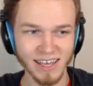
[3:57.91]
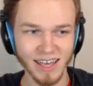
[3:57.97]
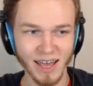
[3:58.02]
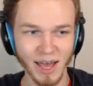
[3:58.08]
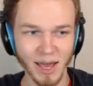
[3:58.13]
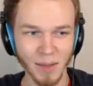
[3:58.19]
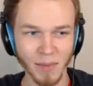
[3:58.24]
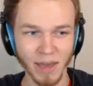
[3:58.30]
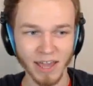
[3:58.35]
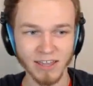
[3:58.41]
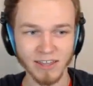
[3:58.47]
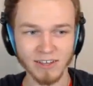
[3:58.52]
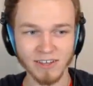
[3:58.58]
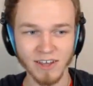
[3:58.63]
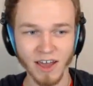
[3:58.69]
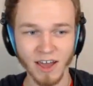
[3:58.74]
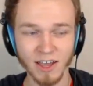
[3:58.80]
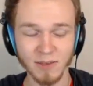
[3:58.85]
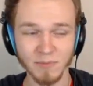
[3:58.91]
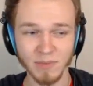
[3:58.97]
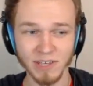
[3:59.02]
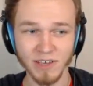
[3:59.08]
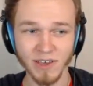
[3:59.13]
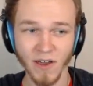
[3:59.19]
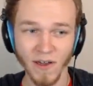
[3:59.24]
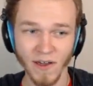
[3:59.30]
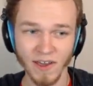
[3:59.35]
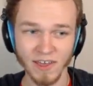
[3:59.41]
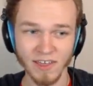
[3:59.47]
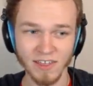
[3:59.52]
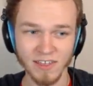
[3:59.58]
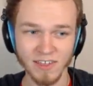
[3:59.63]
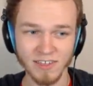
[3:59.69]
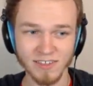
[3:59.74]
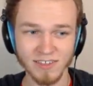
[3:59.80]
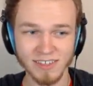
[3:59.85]
I could not
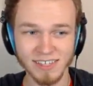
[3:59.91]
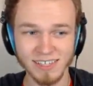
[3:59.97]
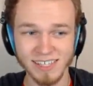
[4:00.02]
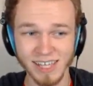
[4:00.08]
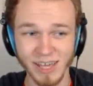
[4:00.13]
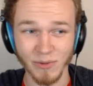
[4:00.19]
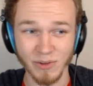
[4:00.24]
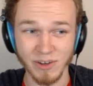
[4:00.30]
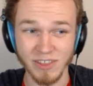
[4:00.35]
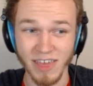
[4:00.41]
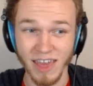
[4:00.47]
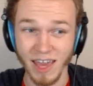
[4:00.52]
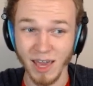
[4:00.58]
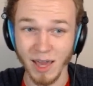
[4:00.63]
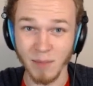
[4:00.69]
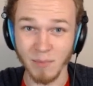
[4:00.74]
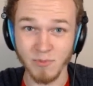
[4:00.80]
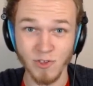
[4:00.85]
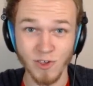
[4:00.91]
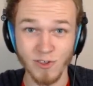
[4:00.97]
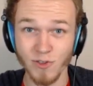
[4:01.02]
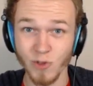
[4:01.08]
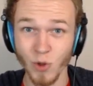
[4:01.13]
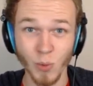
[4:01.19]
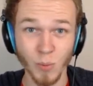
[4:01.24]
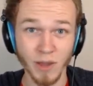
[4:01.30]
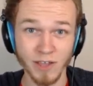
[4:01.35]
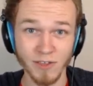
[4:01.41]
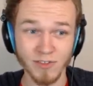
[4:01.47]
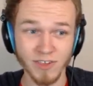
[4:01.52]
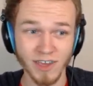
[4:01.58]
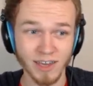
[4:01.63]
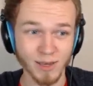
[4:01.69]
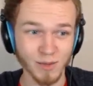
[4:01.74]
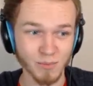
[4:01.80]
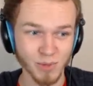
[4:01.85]
because it would take up just too much,
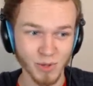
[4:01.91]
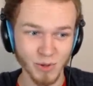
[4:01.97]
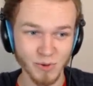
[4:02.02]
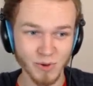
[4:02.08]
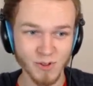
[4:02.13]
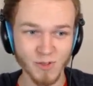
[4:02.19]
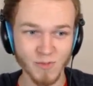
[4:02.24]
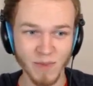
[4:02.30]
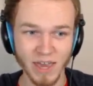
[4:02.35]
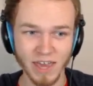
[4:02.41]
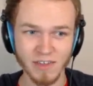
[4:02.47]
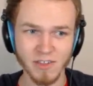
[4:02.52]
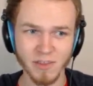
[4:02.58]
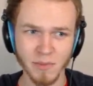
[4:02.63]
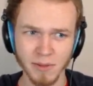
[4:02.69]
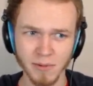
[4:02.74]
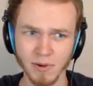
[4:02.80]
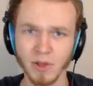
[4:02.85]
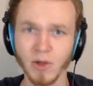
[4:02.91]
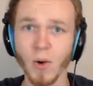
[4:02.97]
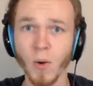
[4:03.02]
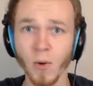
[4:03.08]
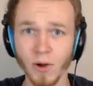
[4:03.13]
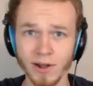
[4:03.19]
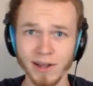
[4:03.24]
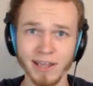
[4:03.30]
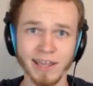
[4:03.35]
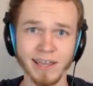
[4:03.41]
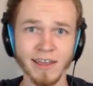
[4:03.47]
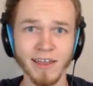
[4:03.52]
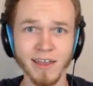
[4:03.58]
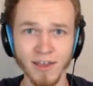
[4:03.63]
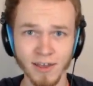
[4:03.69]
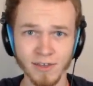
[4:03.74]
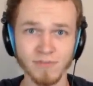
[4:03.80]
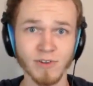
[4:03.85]
like, computer space to be recording
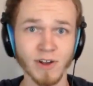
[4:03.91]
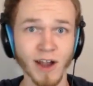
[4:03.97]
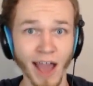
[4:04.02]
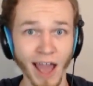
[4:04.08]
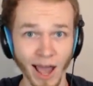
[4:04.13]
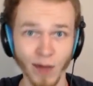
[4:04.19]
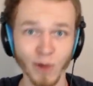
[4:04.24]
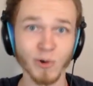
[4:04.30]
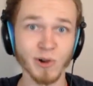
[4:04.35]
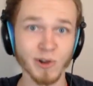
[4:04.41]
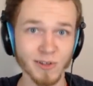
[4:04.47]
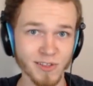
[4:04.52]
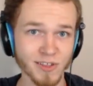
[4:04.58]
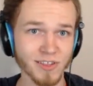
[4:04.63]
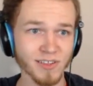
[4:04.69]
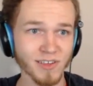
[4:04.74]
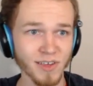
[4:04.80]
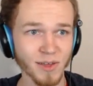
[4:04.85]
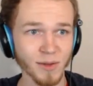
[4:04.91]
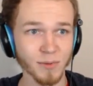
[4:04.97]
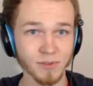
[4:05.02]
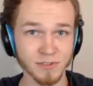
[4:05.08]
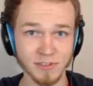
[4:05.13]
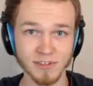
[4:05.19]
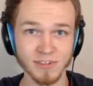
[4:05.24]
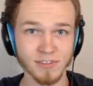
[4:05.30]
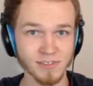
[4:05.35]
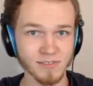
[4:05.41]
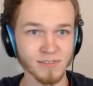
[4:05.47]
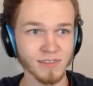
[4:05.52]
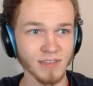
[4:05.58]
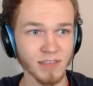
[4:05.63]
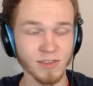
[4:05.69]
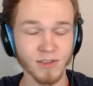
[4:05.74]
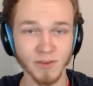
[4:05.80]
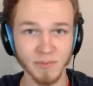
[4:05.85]
for hours. Which is,
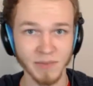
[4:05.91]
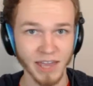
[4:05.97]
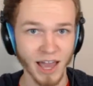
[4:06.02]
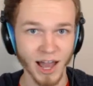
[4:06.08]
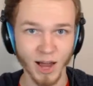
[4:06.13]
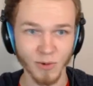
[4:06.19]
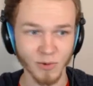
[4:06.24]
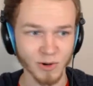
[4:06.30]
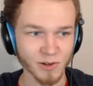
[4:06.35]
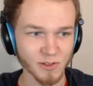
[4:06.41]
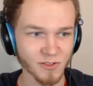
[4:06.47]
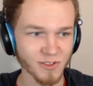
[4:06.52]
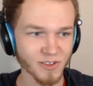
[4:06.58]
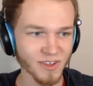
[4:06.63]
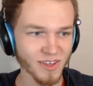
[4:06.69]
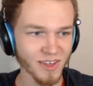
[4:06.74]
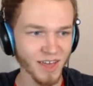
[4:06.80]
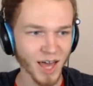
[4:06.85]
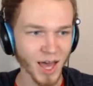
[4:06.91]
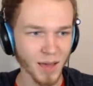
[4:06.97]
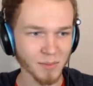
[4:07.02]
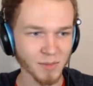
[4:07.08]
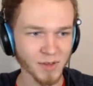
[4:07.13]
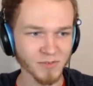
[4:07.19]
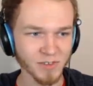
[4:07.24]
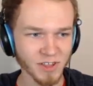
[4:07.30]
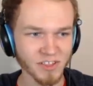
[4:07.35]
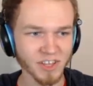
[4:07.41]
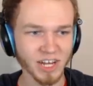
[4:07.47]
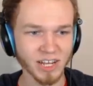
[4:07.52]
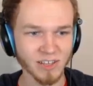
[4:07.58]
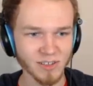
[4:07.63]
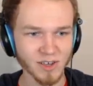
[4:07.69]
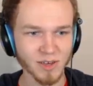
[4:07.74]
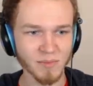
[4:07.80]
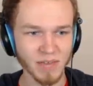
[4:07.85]
it took me hours of
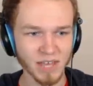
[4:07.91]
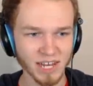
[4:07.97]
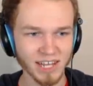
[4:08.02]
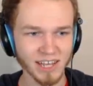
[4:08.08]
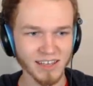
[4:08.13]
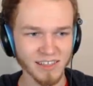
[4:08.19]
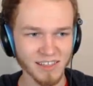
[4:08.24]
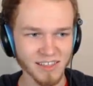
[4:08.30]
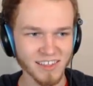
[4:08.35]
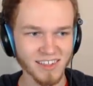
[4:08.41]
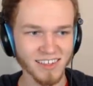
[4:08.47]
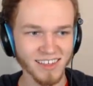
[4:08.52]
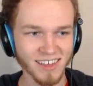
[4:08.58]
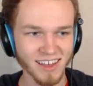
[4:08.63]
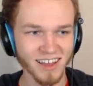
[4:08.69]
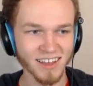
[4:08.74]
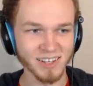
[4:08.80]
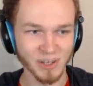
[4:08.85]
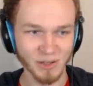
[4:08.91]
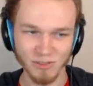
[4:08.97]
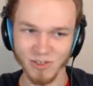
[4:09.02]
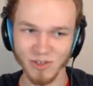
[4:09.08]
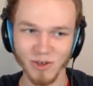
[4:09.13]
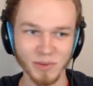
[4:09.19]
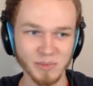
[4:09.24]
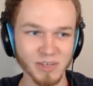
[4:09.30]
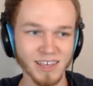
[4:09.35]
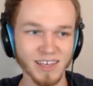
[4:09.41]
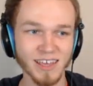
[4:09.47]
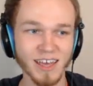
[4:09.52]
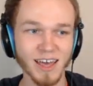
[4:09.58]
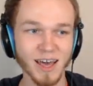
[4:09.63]
listening to comedians on YouTube